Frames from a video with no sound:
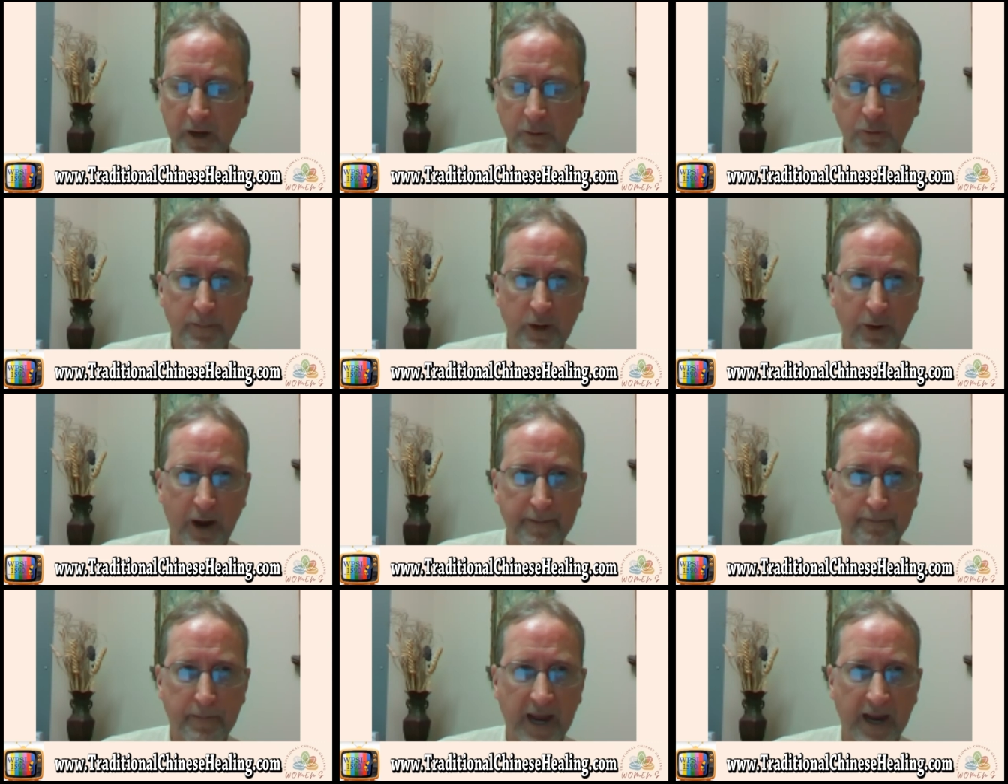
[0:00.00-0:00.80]
We'll be
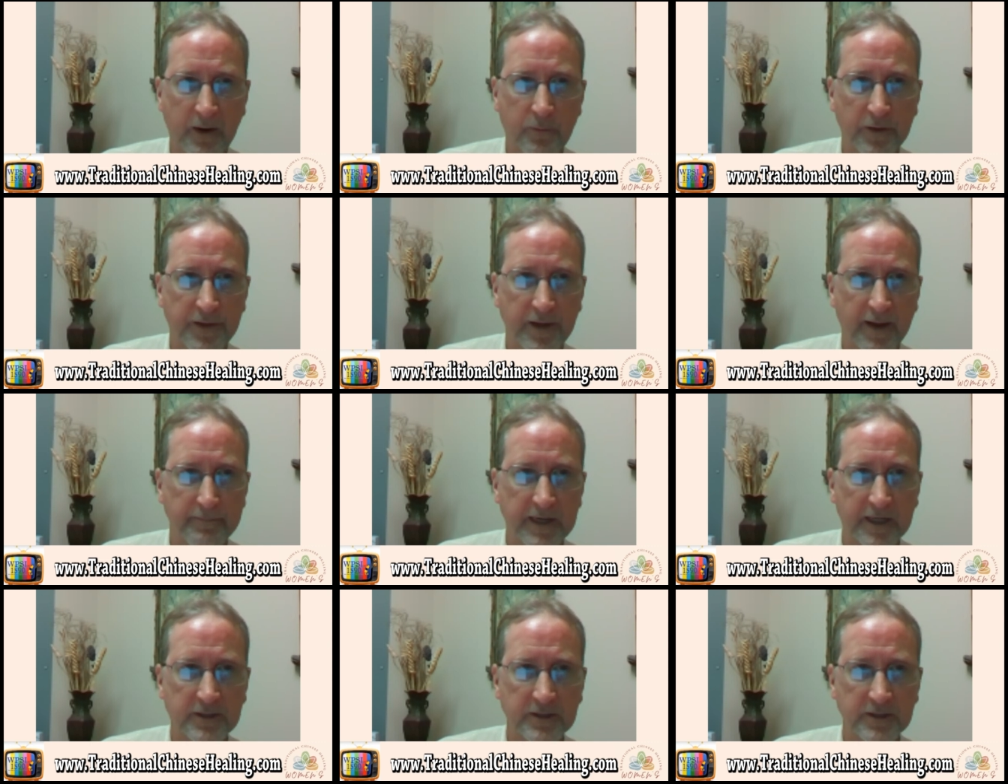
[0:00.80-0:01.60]
right back with you. I'm
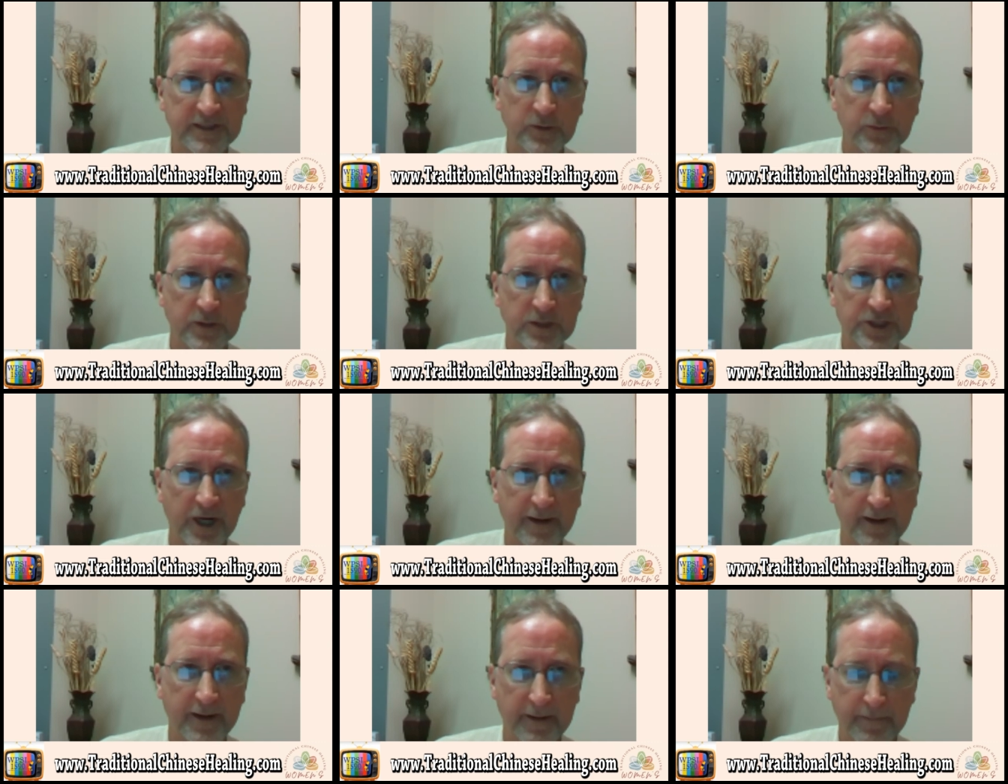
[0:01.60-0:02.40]
Dr. Stuart
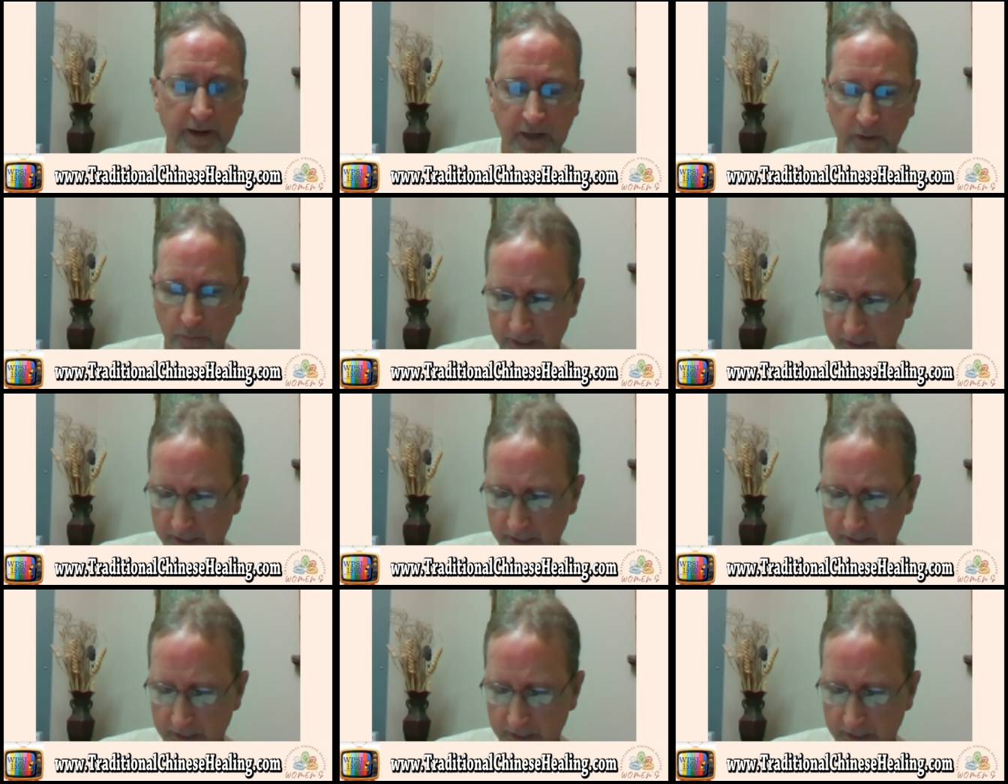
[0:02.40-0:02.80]
Scheib on A Better Way